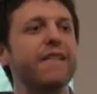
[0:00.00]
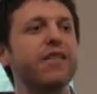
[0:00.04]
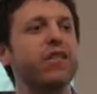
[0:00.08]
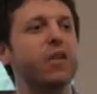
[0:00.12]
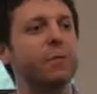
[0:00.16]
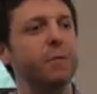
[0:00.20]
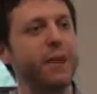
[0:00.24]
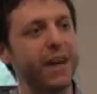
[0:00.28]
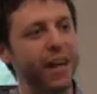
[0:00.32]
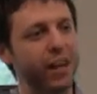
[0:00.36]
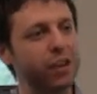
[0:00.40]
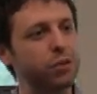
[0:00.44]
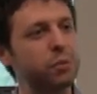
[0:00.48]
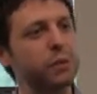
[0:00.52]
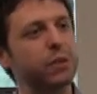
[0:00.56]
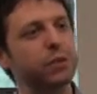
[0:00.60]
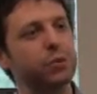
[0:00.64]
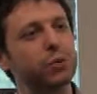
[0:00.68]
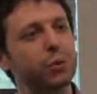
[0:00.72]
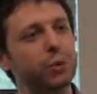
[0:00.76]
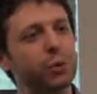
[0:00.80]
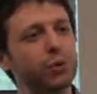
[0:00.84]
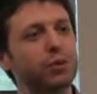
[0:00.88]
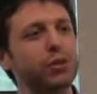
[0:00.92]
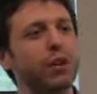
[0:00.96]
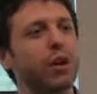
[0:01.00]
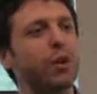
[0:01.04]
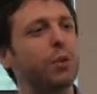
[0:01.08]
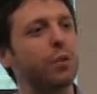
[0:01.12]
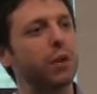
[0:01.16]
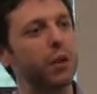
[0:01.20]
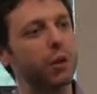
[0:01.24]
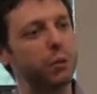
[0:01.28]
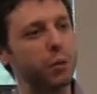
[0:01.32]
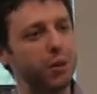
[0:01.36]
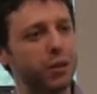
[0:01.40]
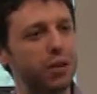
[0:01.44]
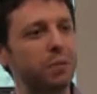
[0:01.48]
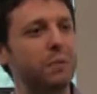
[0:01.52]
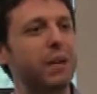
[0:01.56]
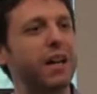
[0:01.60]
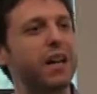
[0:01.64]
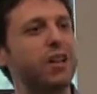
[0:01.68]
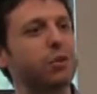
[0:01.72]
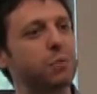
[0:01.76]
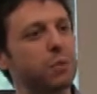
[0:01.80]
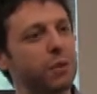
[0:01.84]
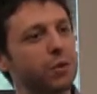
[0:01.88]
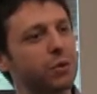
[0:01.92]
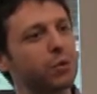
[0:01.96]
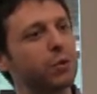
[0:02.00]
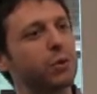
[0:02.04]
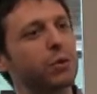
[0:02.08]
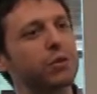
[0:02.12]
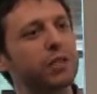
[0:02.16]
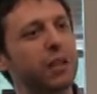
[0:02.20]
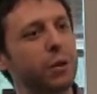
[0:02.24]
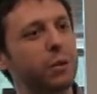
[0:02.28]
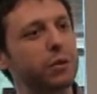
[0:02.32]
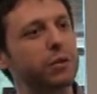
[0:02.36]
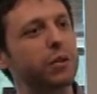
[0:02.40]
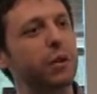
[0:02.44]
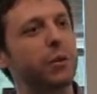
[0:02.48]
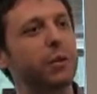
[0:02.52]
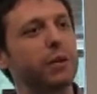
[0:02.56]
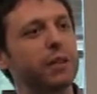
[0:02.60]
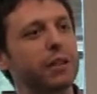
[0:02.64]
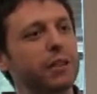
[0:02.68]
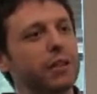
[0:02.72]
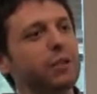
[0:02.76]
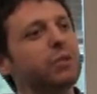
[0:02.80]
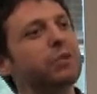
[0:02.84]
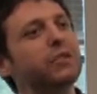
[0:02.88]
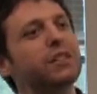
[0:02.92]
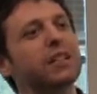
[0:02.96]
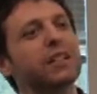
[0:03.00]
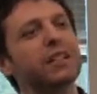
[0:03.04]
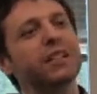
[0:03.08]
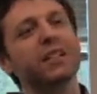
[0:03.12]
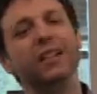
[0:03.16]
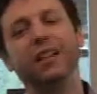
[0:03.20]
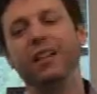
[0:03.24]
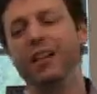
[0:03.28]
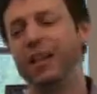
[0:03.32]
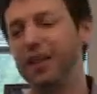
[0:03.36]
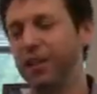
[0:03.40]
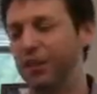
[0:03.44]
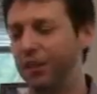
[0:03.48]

the management tools all work with the management tools I was already using,